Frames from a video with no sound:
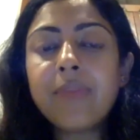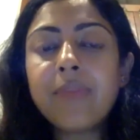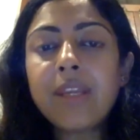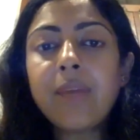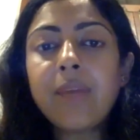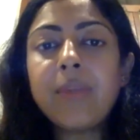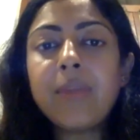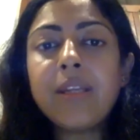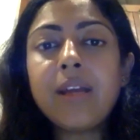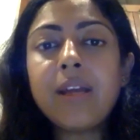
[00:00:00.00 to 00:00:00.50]

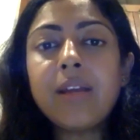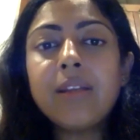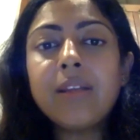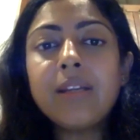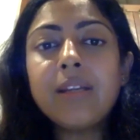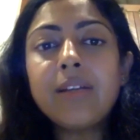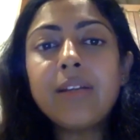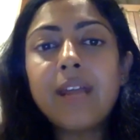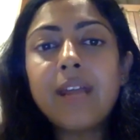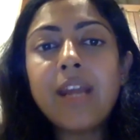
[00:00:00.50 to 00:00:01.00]

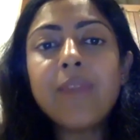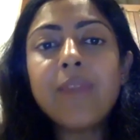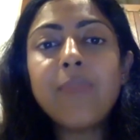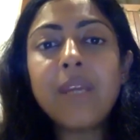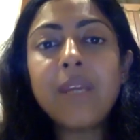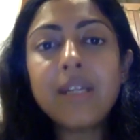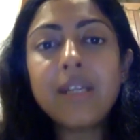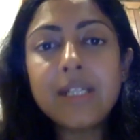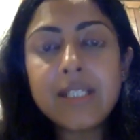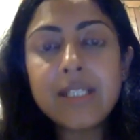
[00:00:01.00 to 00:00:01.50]
the
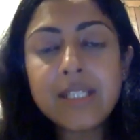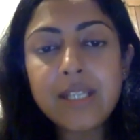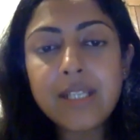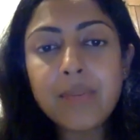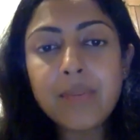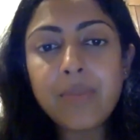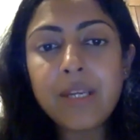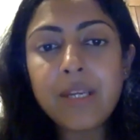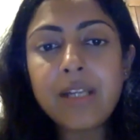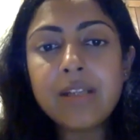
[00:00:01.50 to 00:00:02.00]
grandparents step
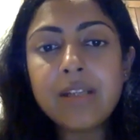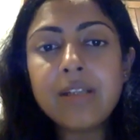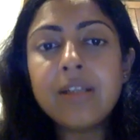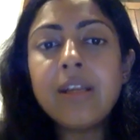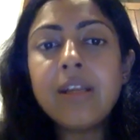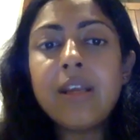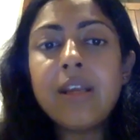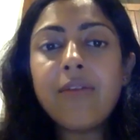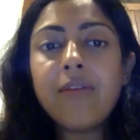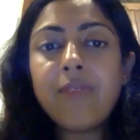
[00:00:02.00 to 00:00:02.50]
in
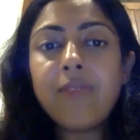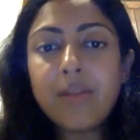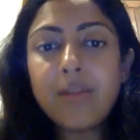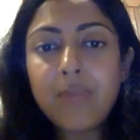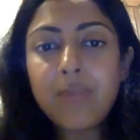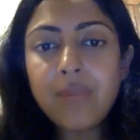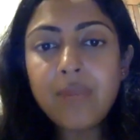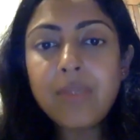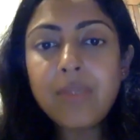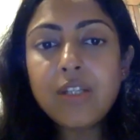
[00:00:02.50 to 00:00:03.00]
when a baby
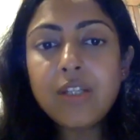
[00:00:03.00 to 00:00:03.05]
is born.